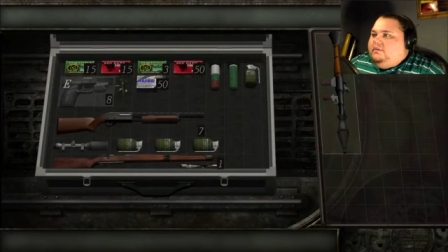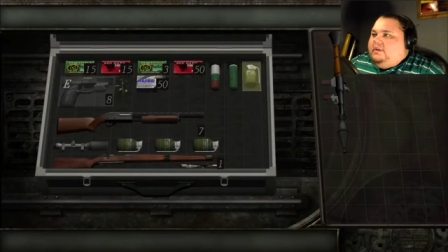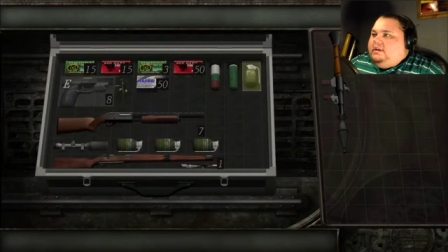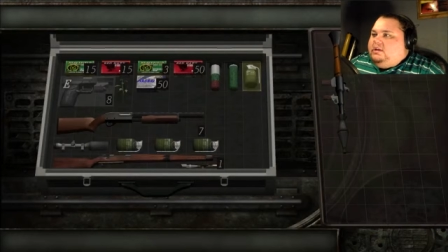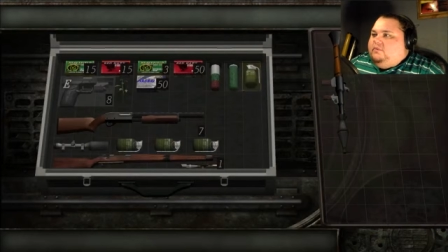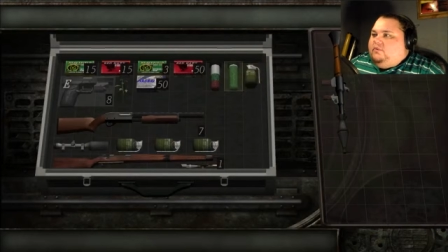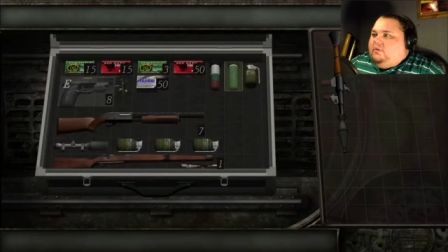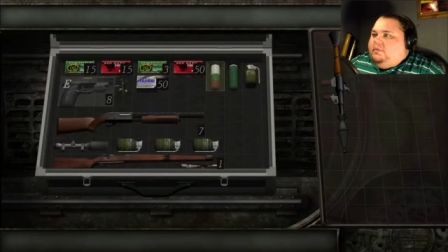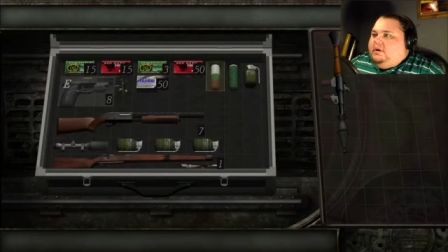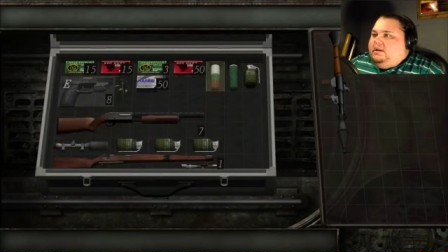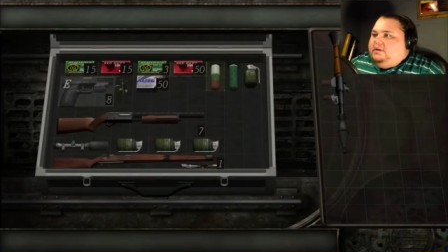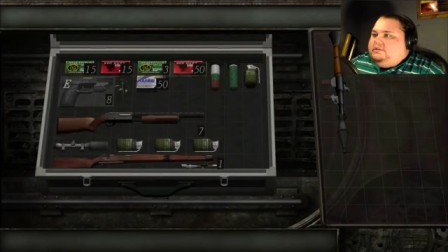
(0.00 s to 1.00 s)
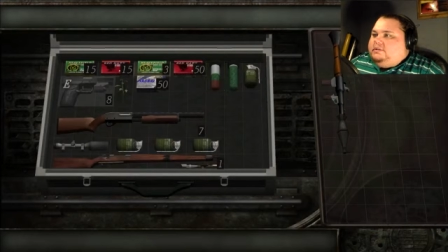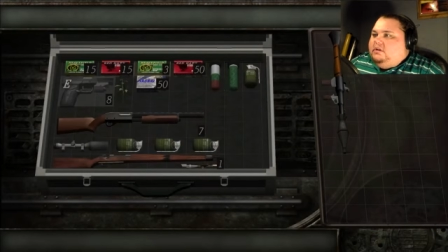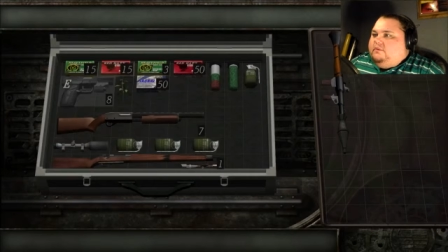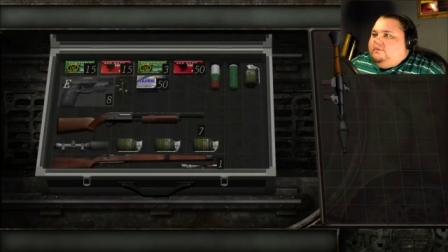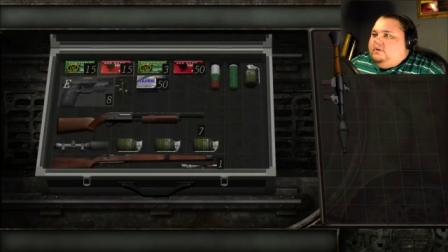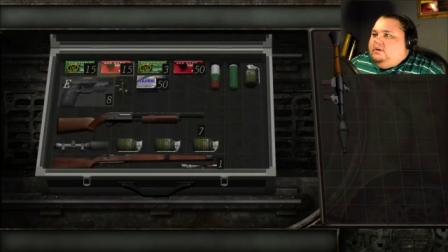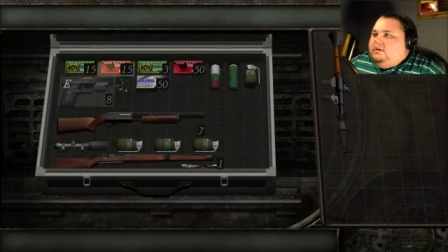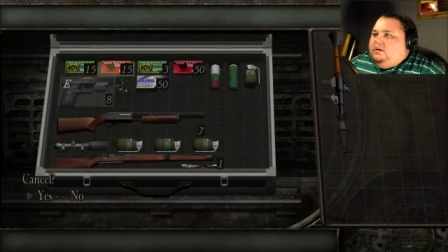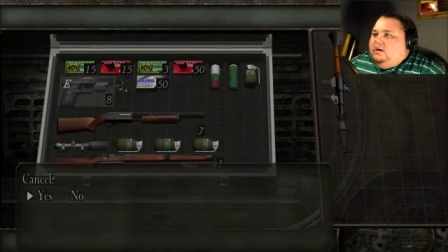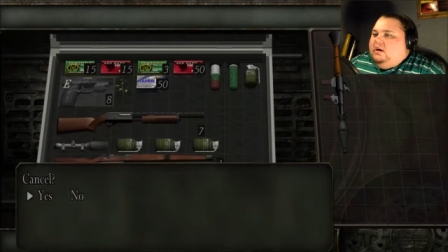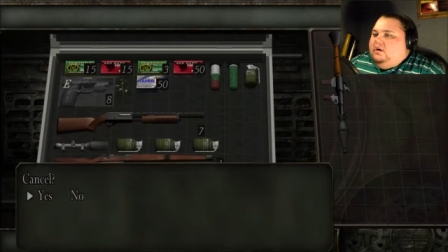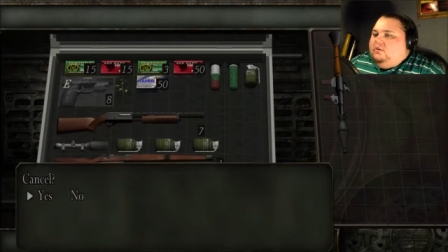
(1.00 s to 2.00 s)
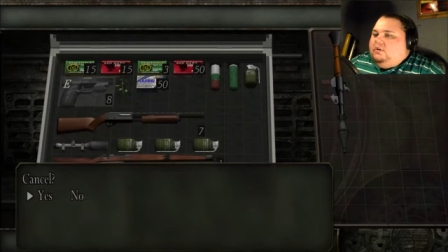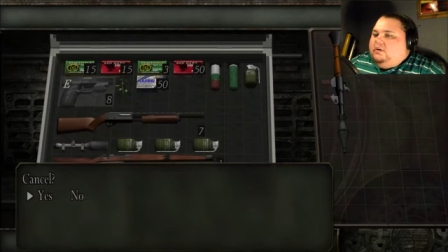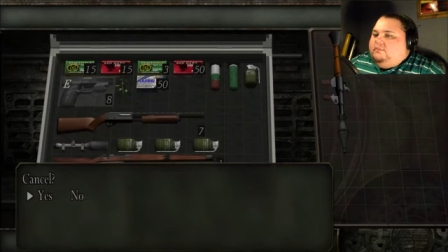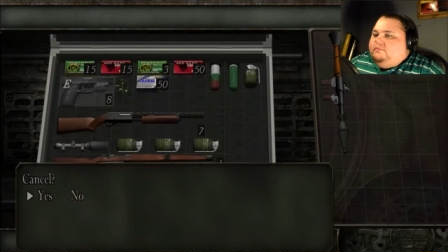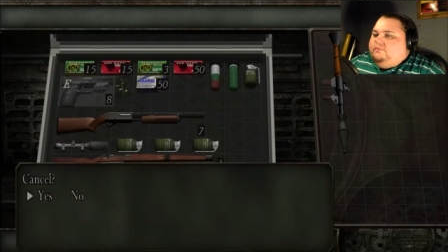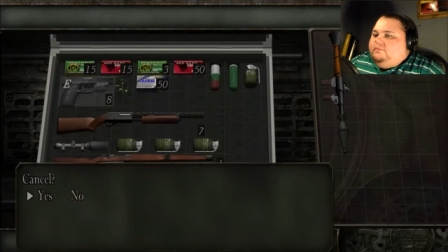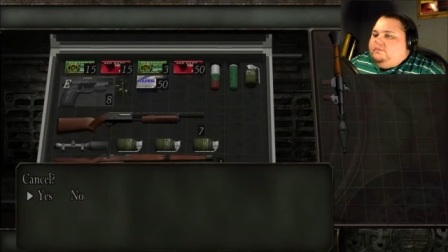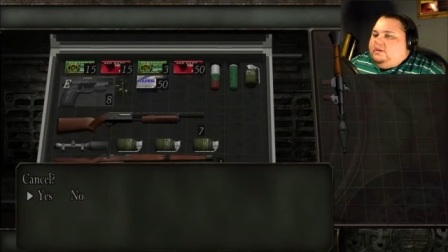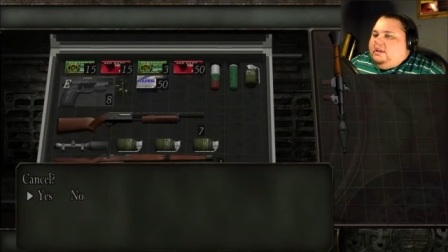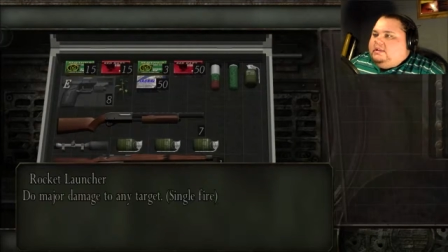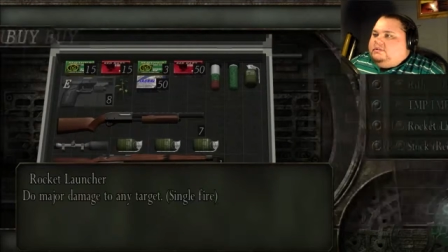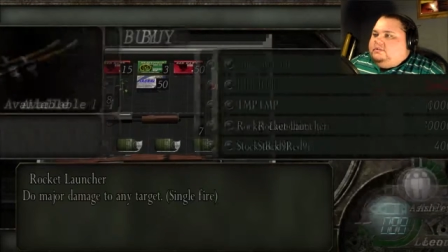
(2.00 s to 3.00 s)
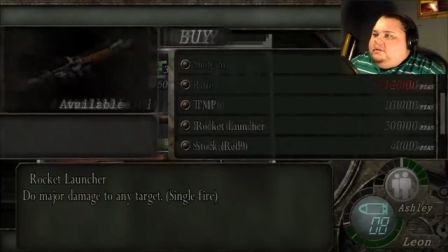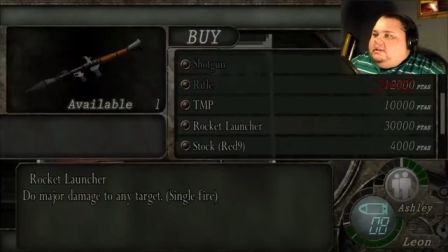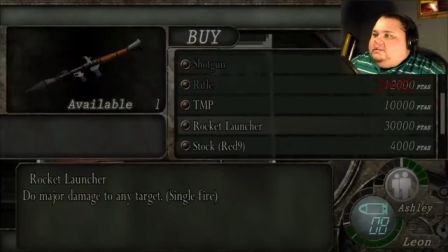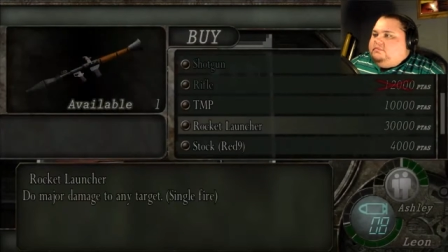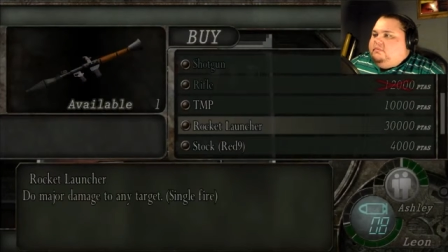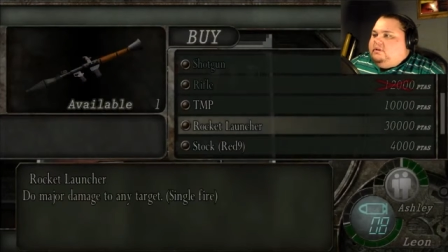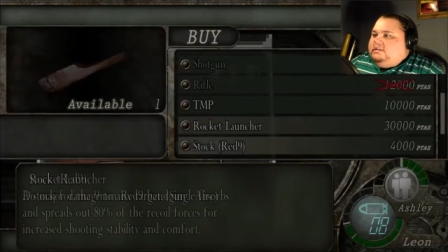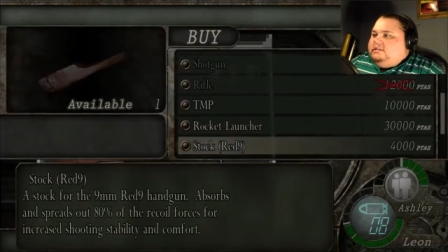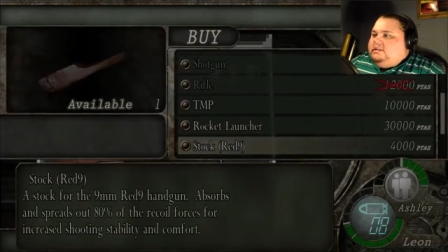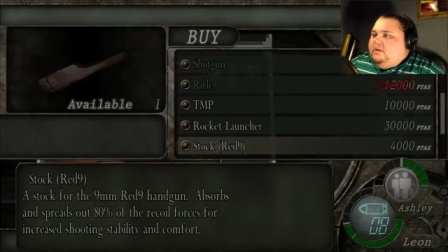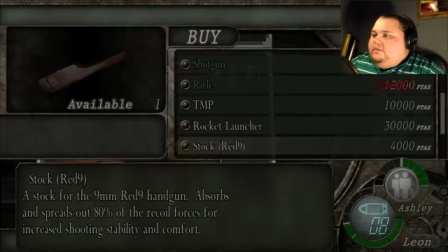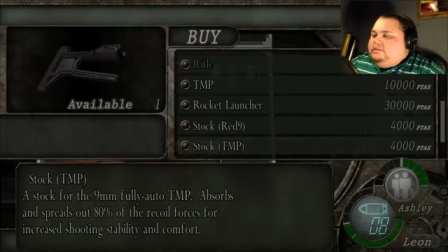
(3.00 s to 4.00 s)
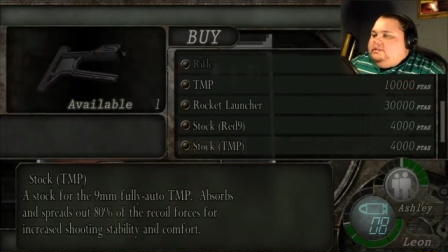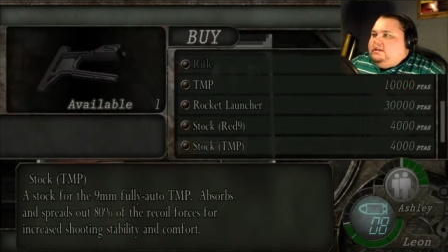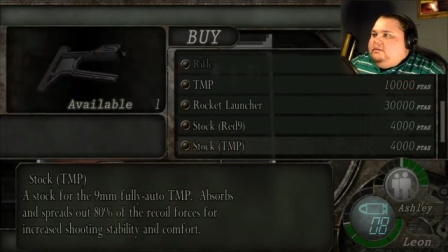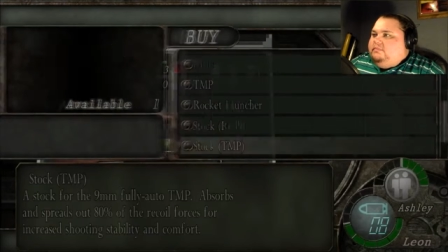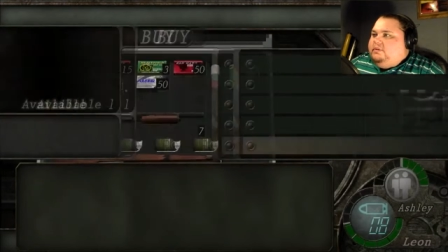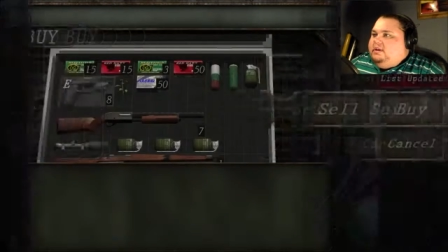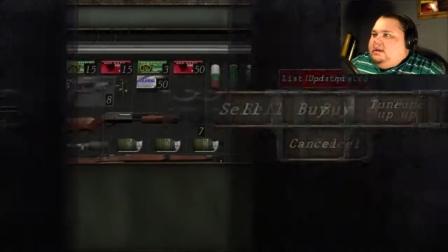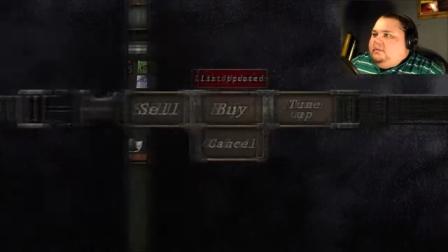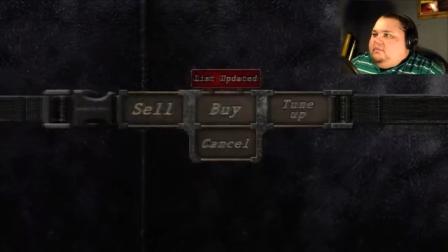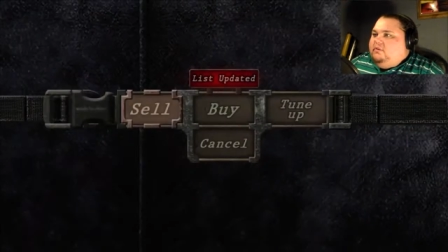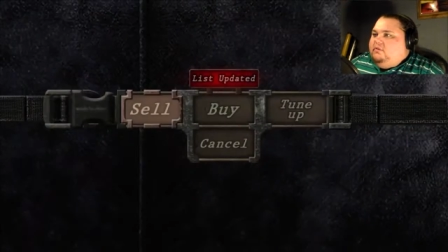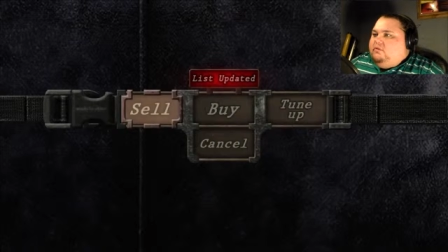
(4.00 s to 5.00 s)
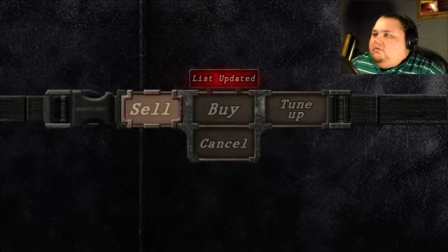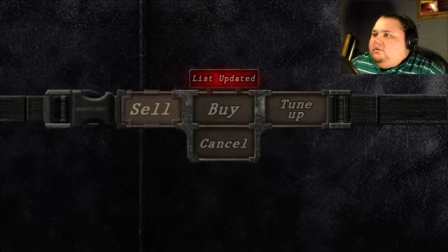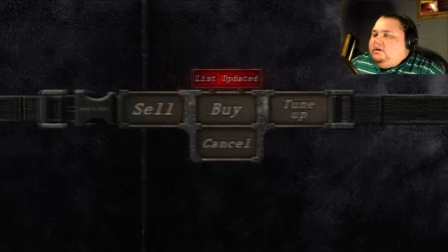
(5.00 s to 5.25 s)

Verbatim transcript: Thank you for repeating yourself. Uh, hold on, cancel. Yes, we're gonna sell the TMP ammo real quick.